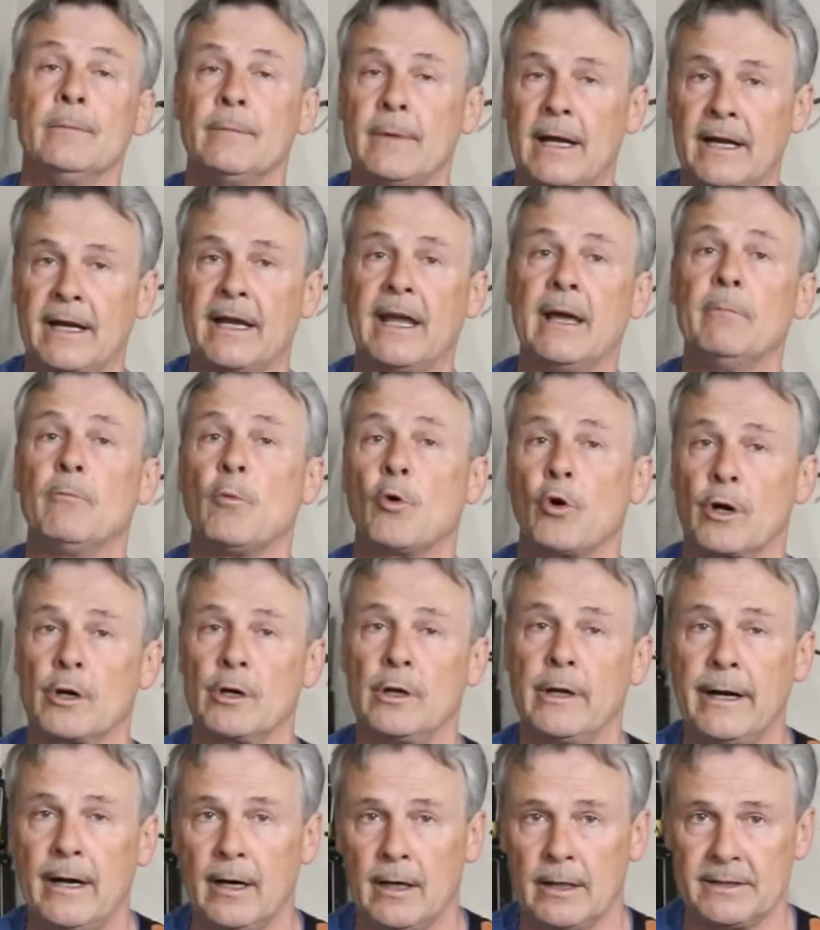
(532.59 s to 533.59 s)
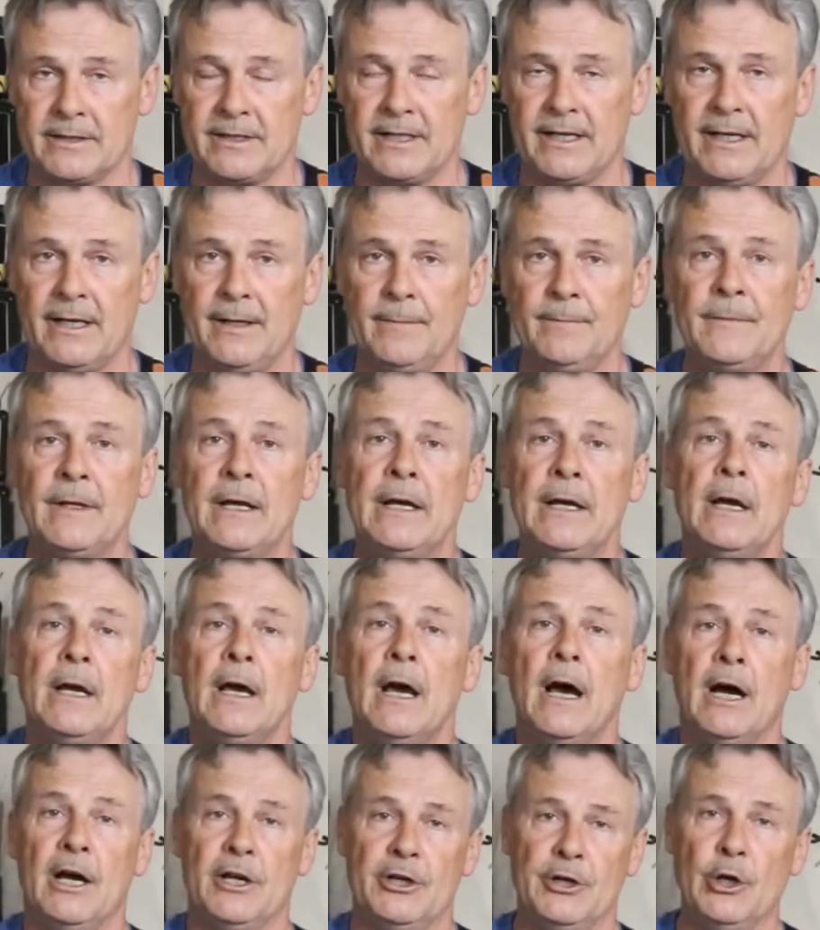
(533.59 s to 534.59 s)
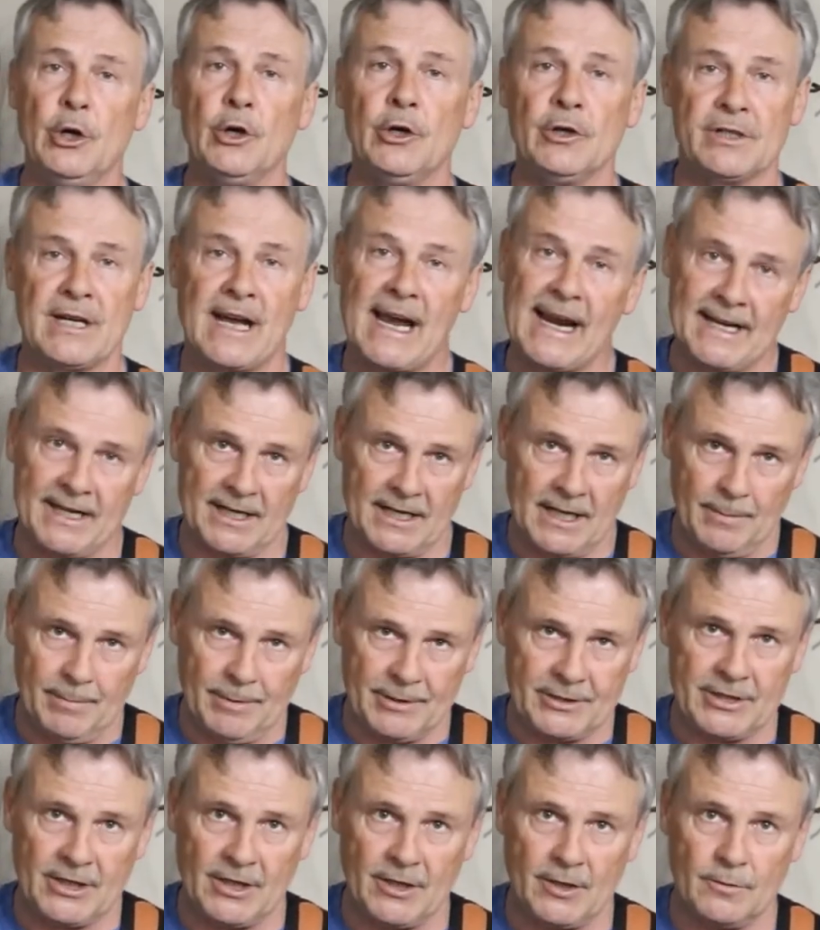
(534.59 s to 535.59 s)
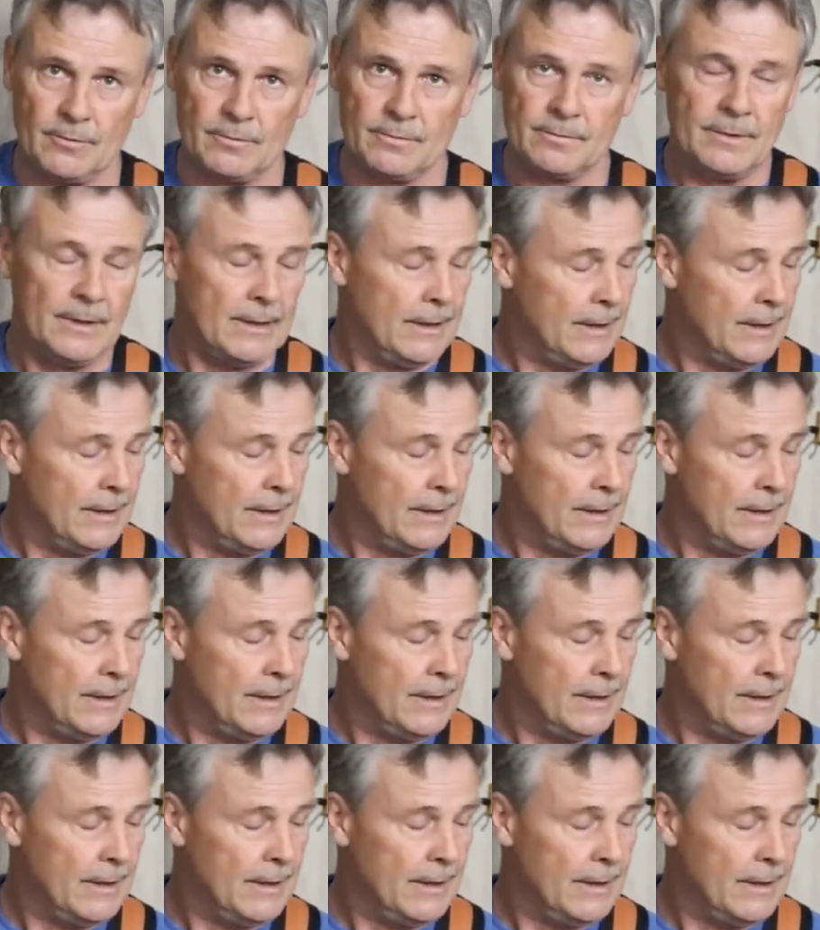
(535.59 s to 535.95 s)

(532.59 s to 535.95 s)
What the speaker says: and get more clarity, you can tighten up a tone.